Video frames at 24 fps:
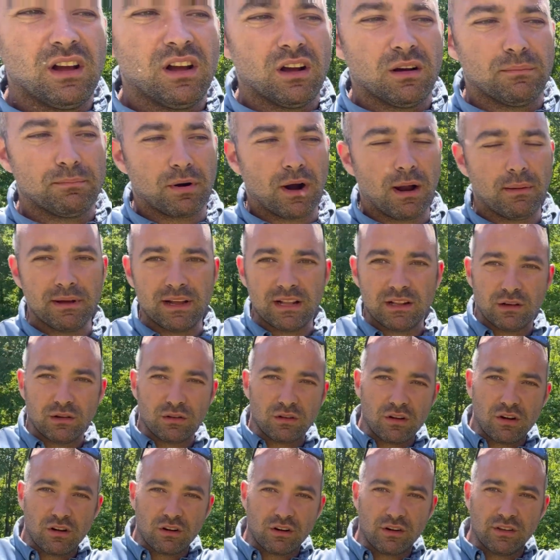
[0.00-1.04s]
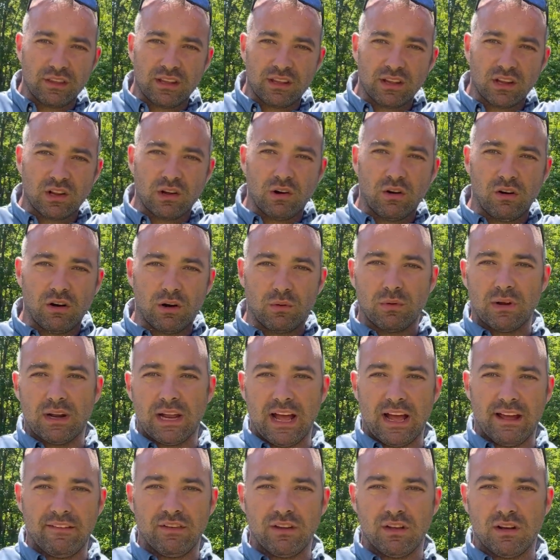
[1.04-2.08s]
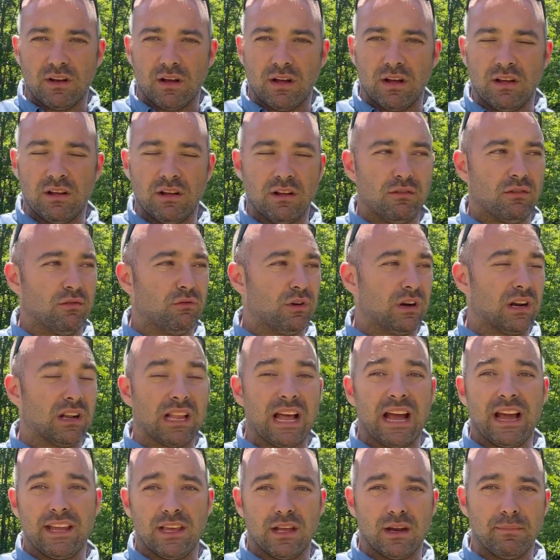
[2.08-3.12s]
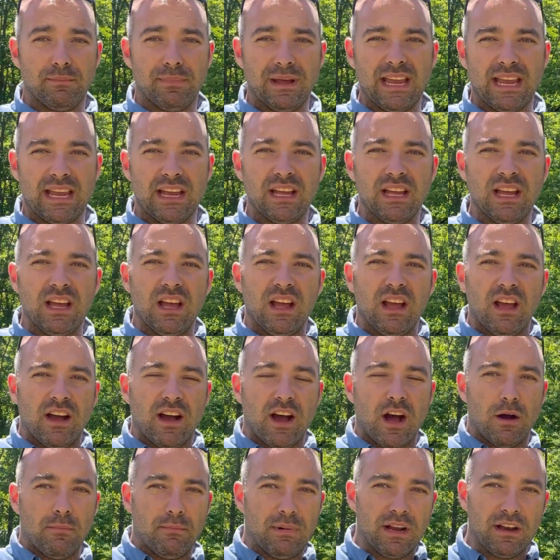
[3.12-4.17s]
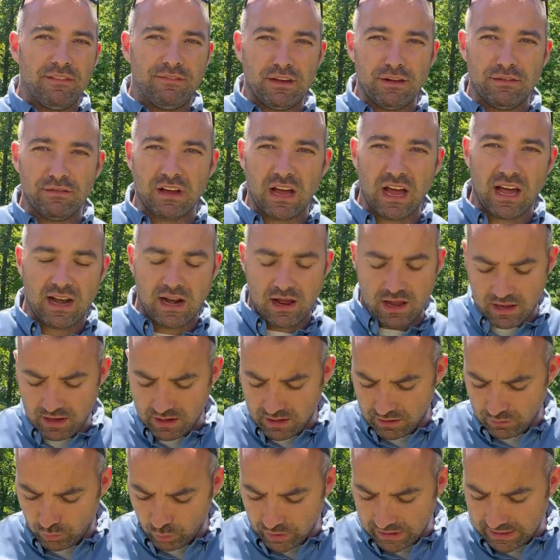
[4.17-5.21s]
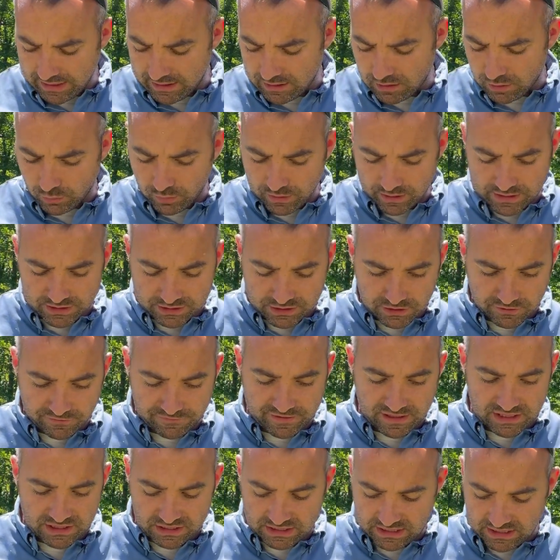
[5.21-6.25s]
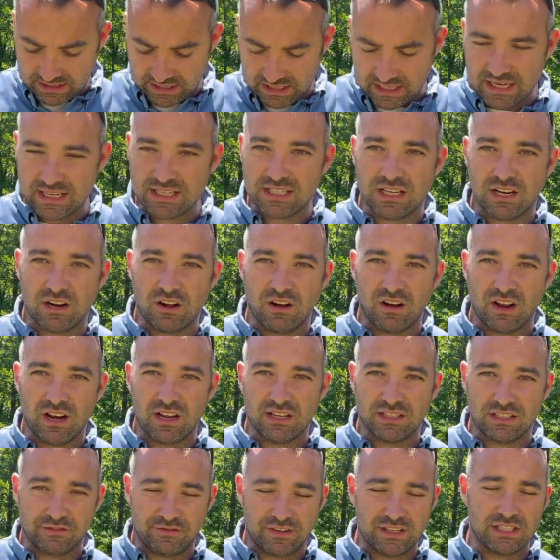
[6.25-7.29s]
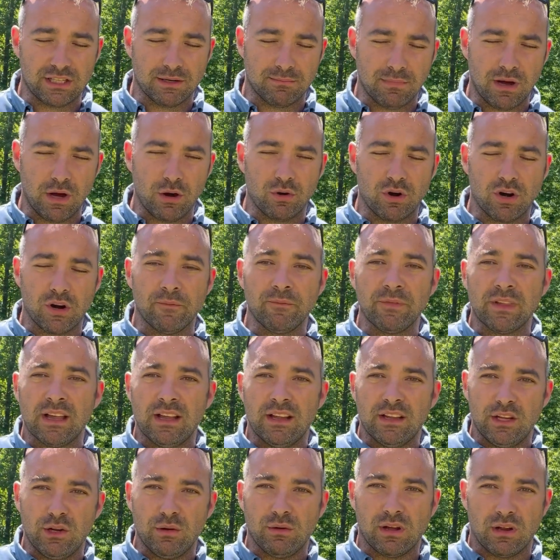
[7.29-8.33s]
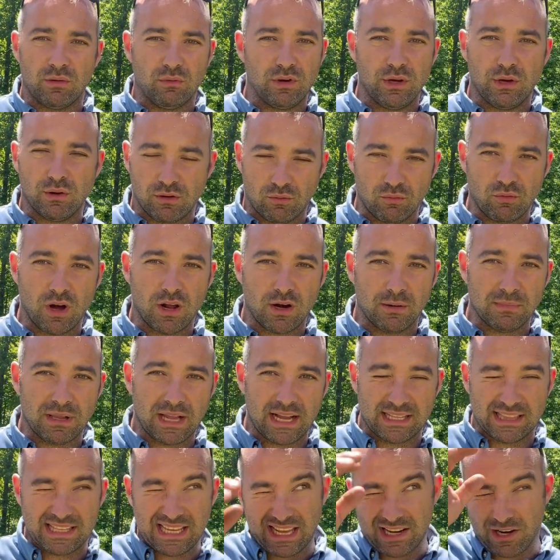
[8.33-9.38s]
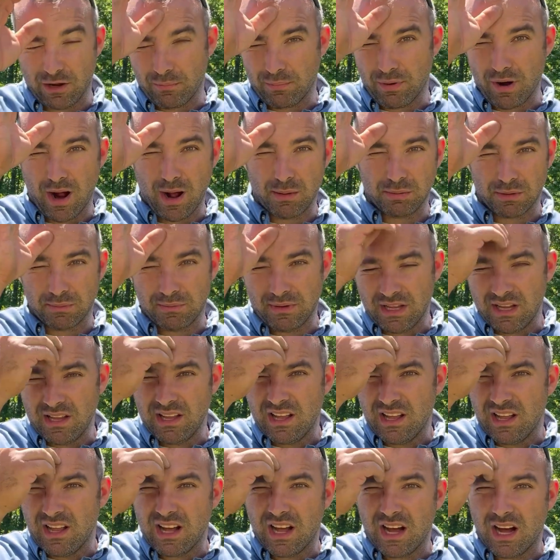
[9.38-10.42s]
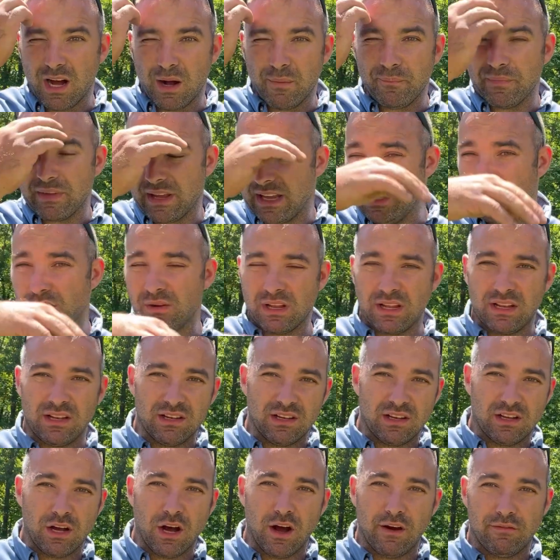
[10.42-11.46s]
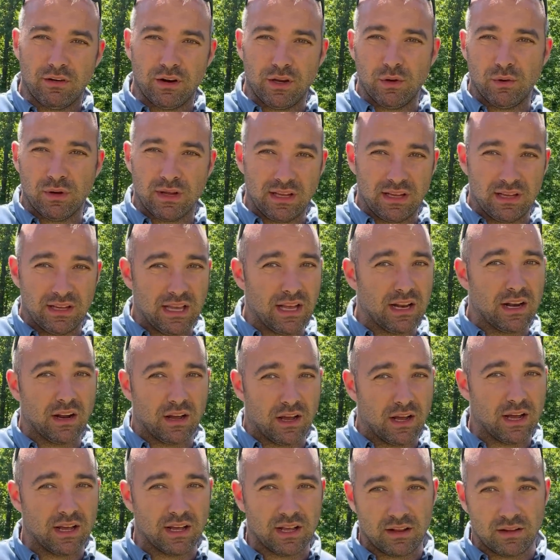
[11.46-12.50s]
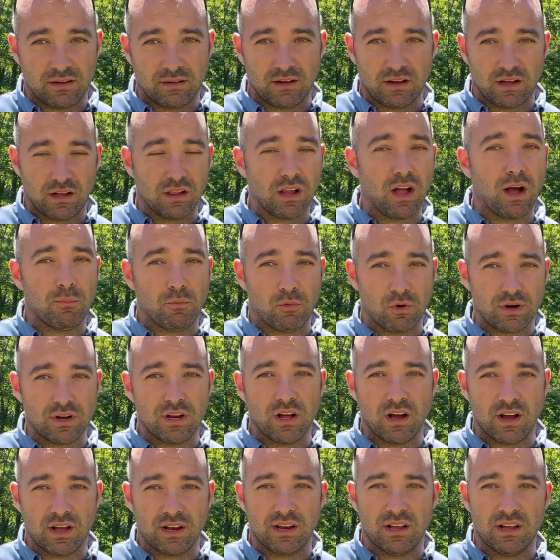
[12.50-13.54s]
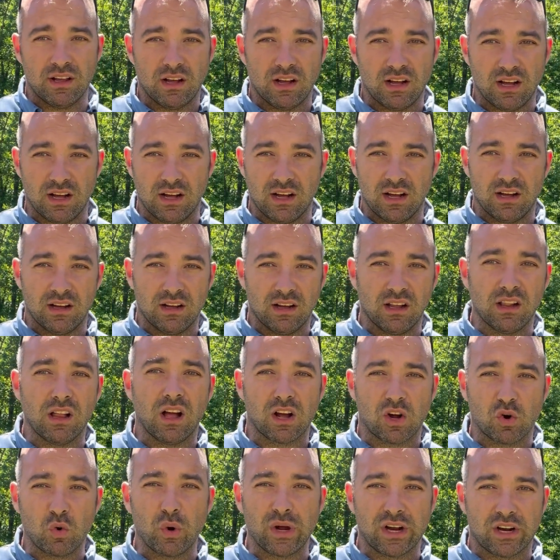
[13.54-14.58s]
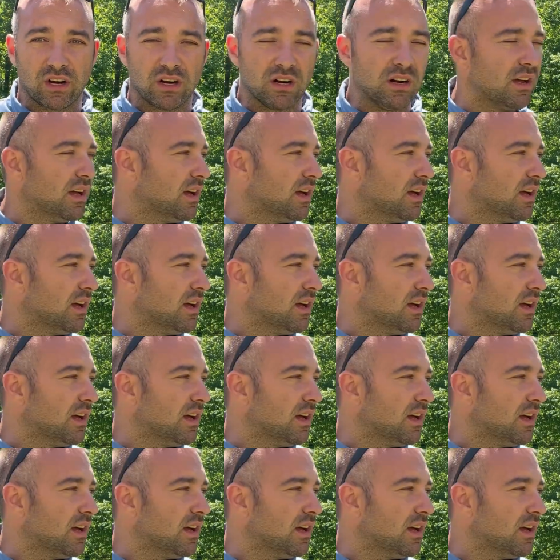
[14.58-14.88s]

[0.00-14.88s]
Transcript: probably a little longer than the guard would allow you to be. But if you've got a weed eater with a sufficient engine on it, sufficient motor, you can run them like that, no problem. And you can get a lot more done a lot quicker